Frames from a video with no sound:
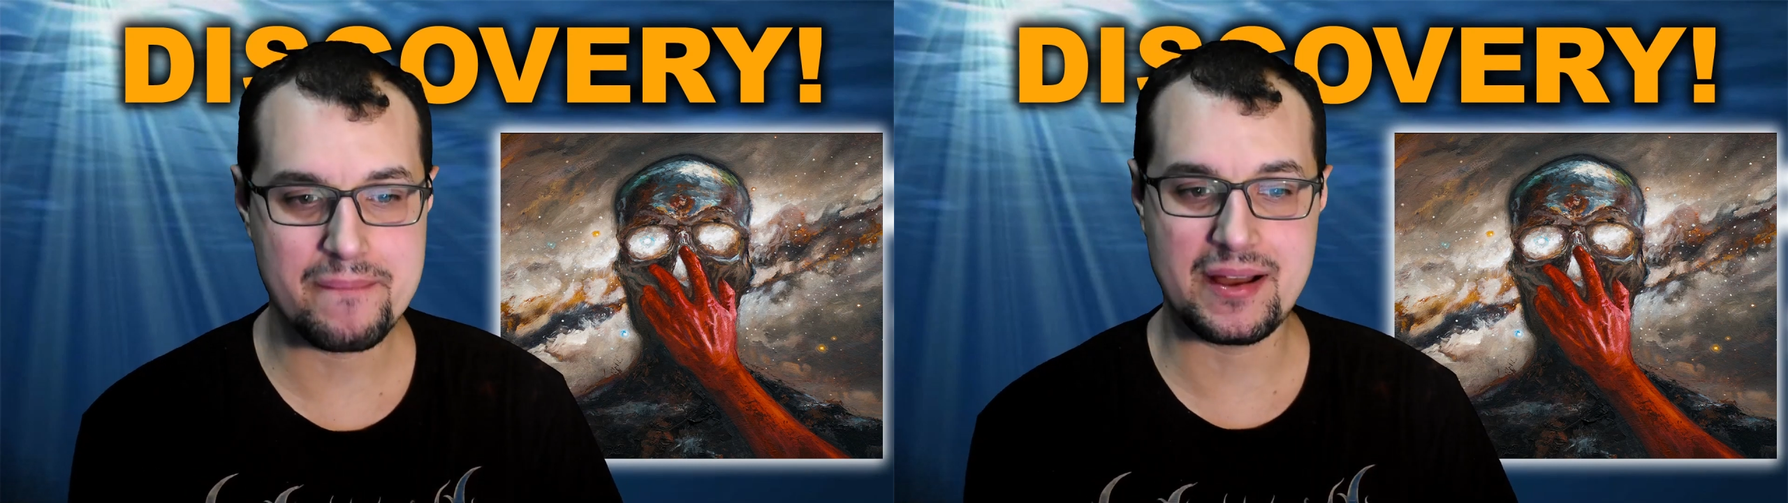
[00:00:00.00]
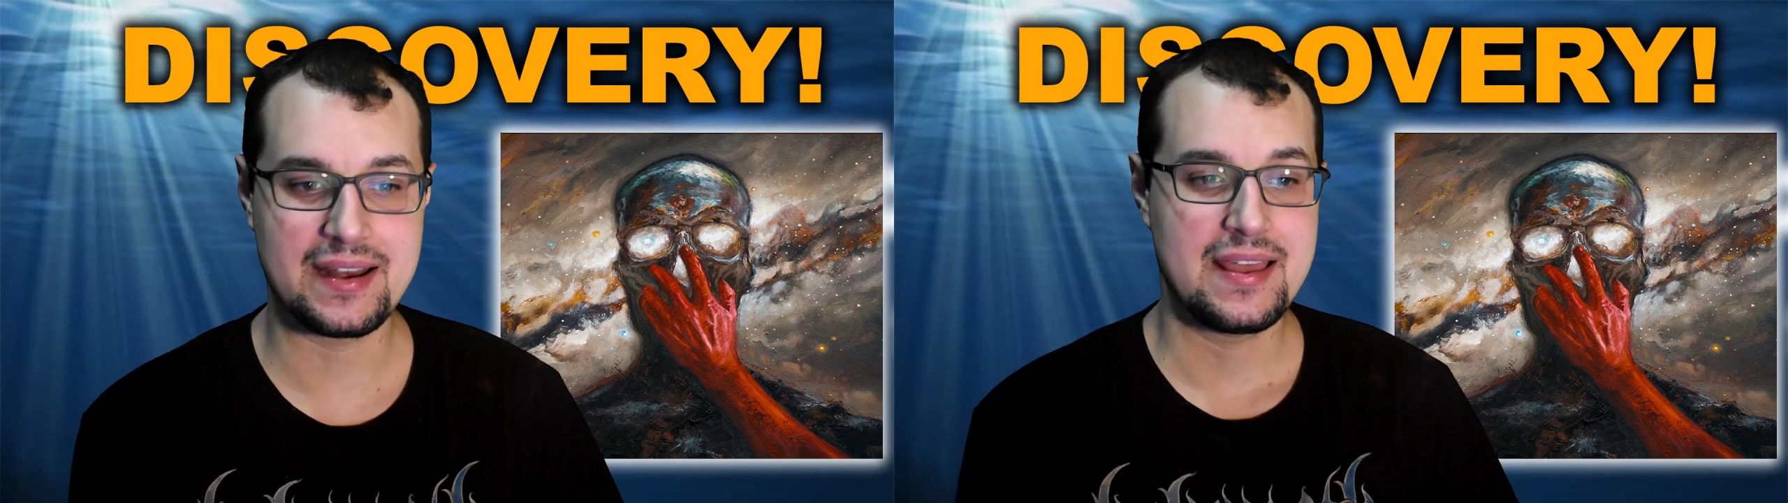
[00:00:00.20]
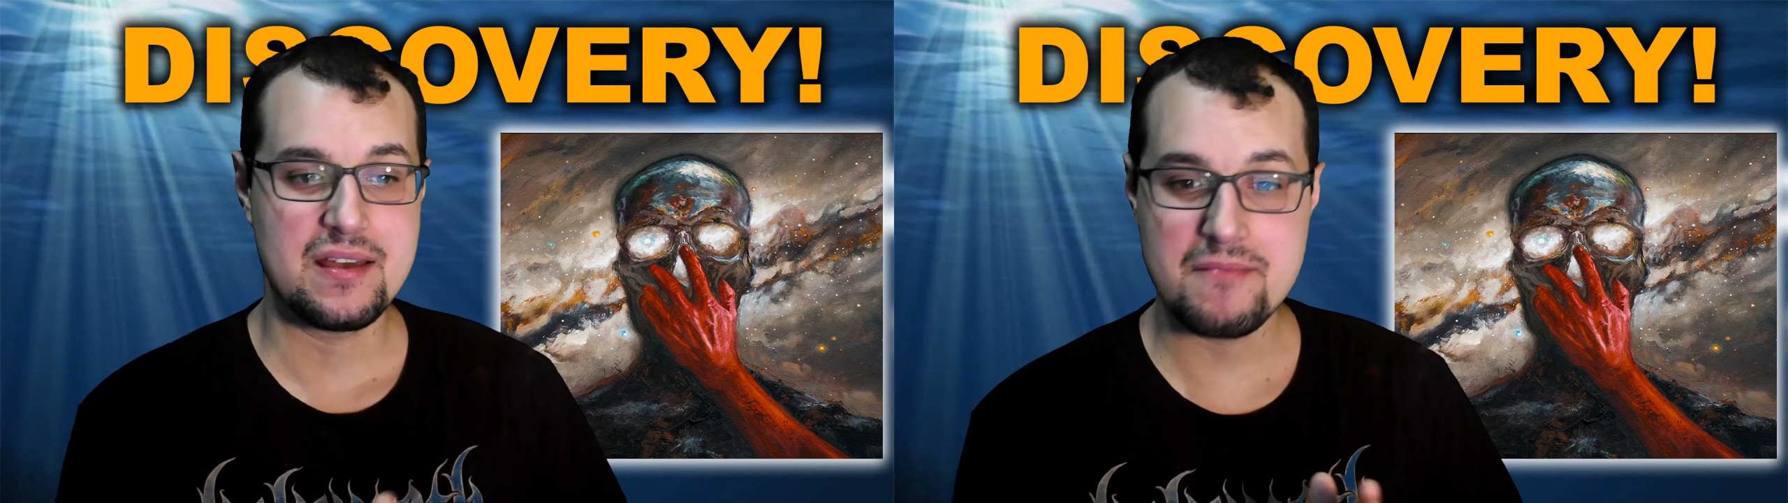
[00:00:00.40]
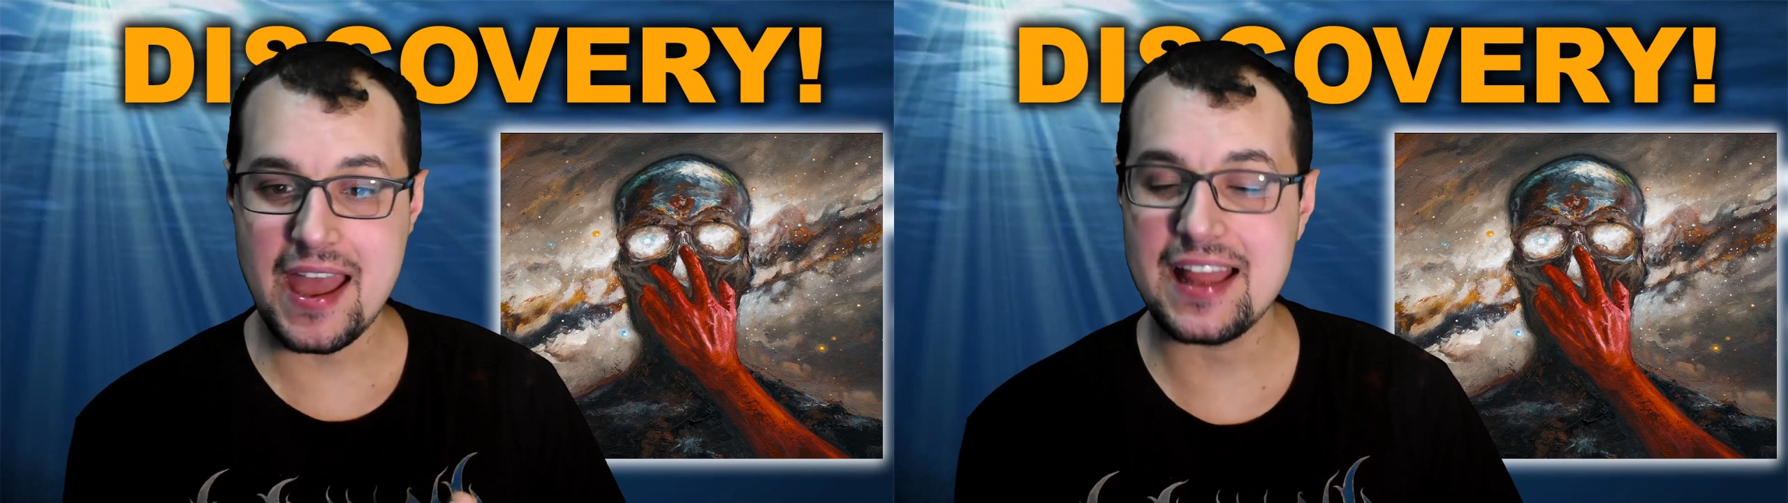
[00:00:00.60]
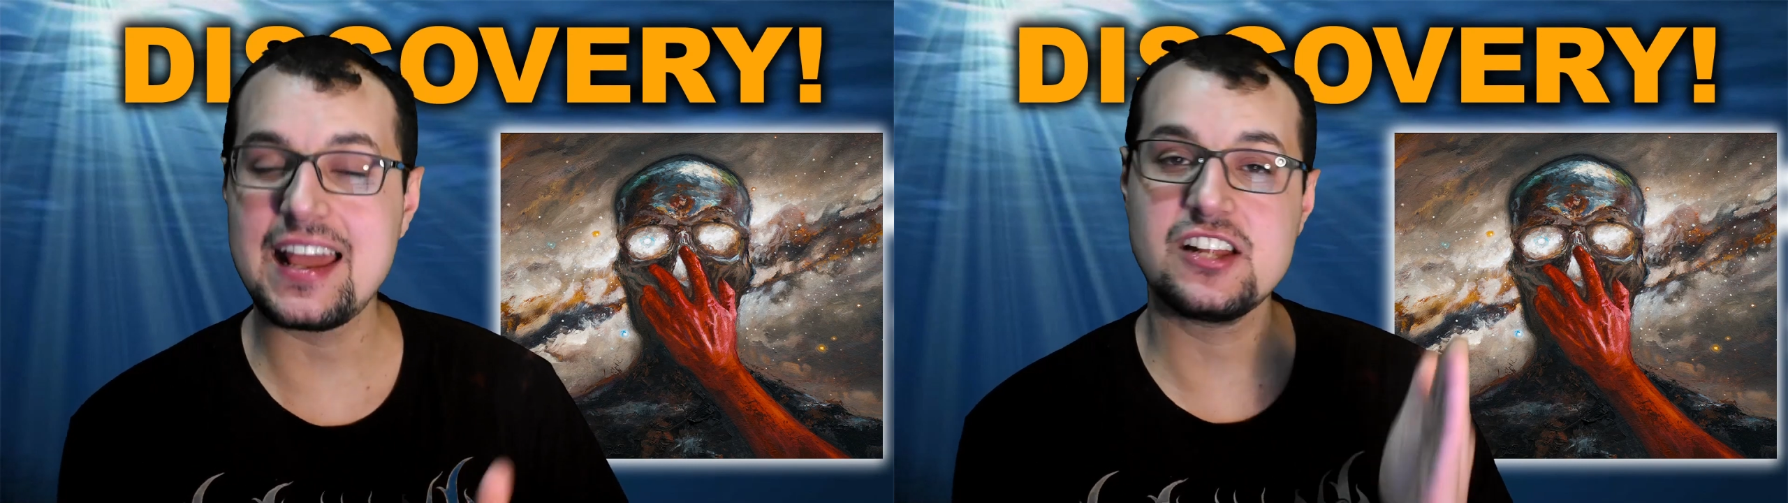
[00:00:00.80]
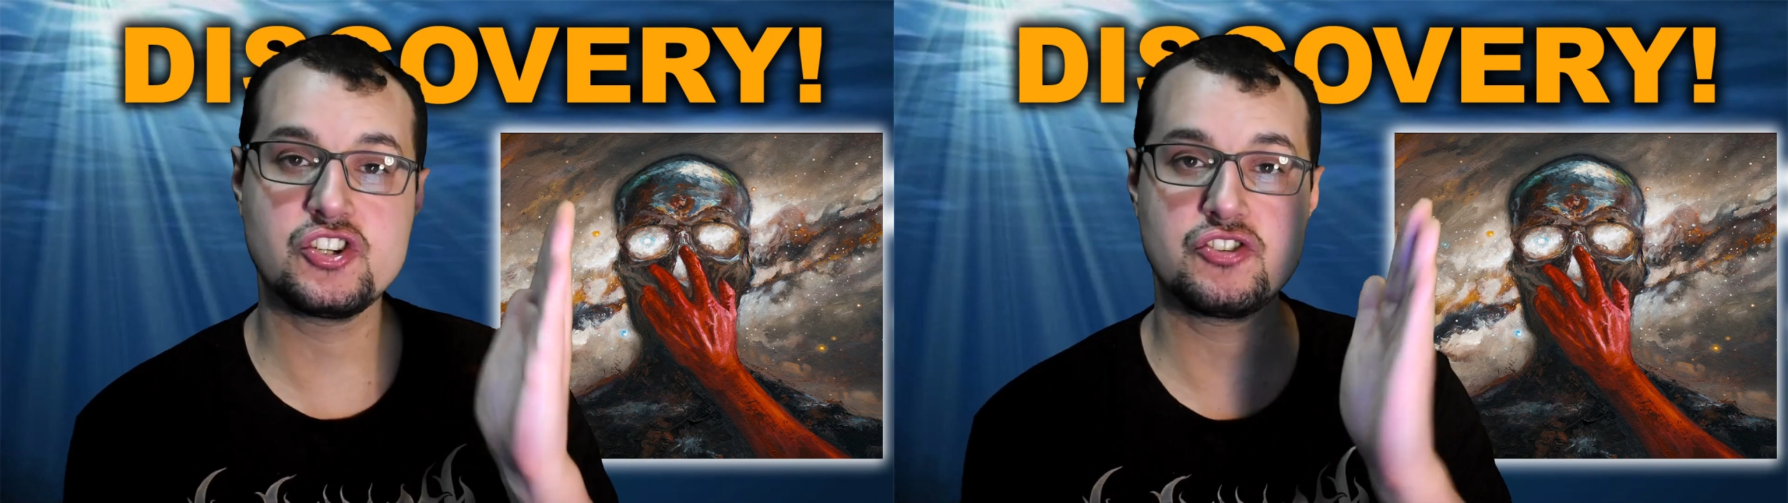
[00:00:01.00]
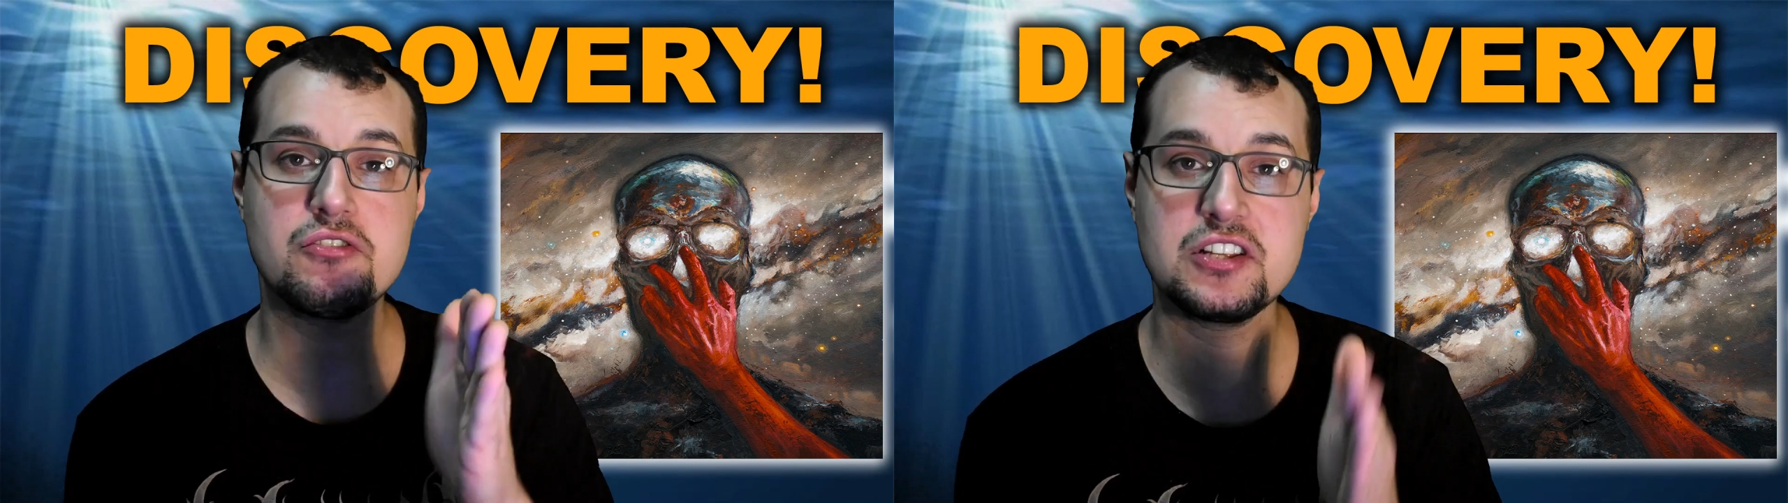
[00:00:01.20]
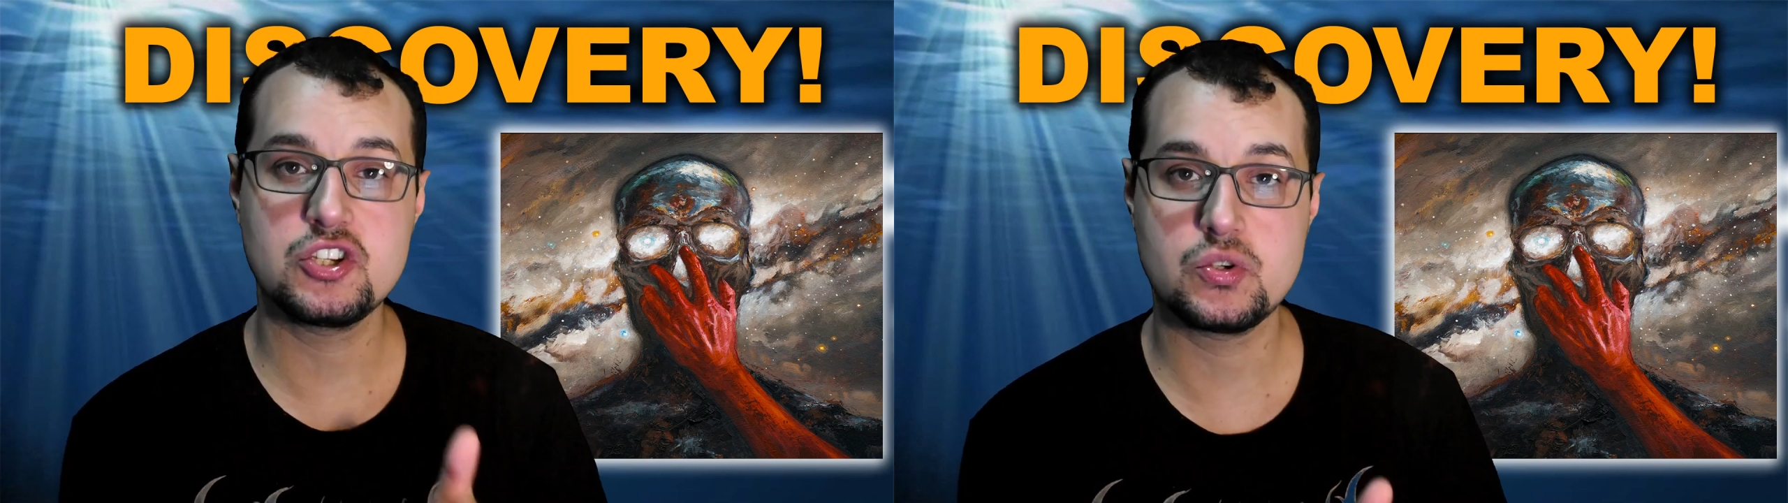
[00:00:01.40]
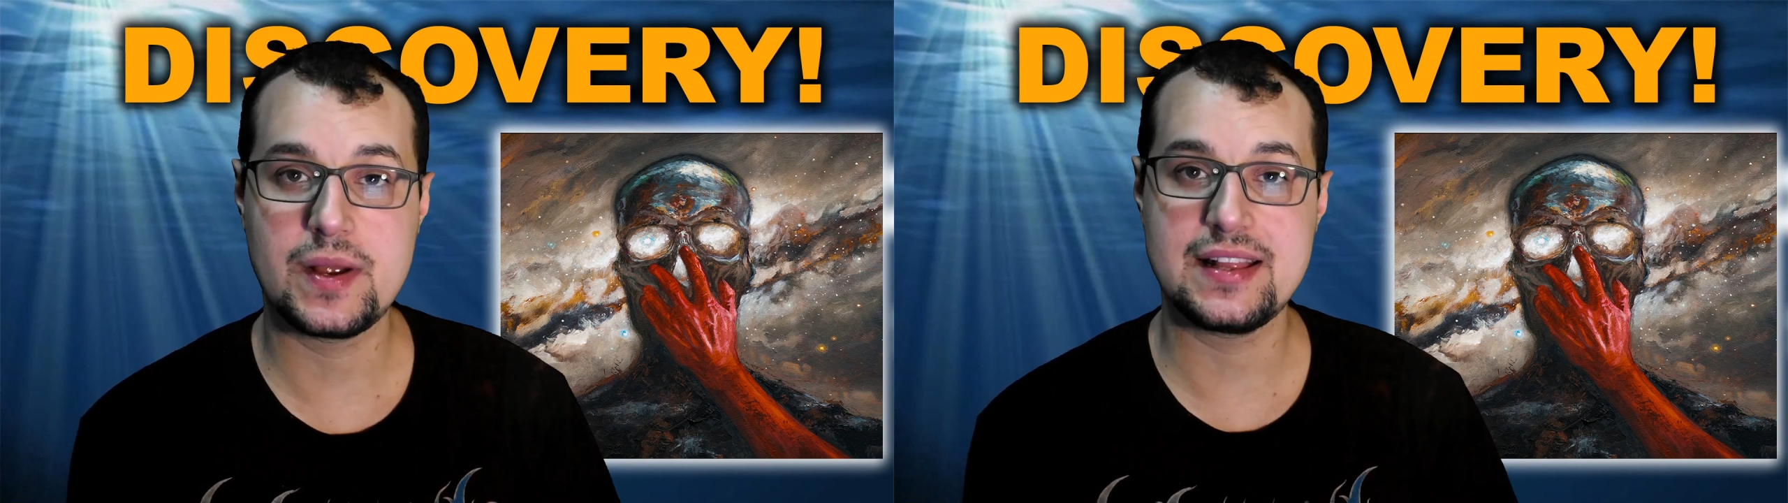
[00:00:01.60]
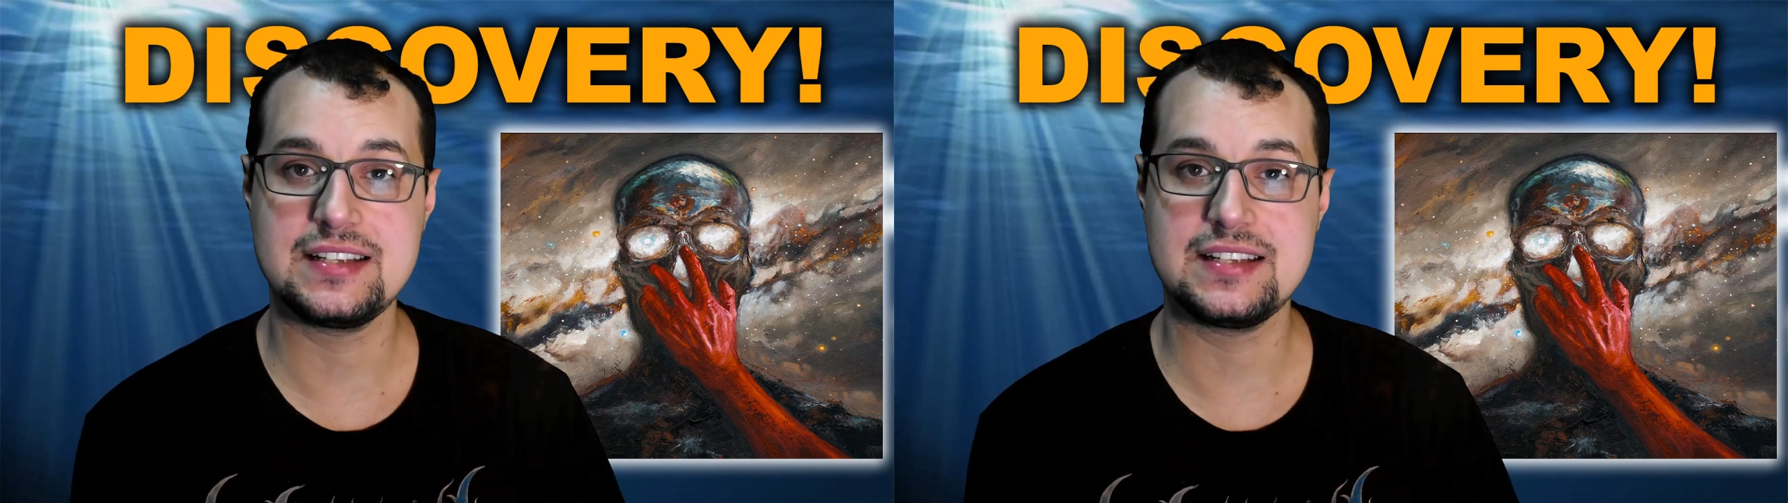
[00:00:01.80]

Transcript: but man, it's short and sweet.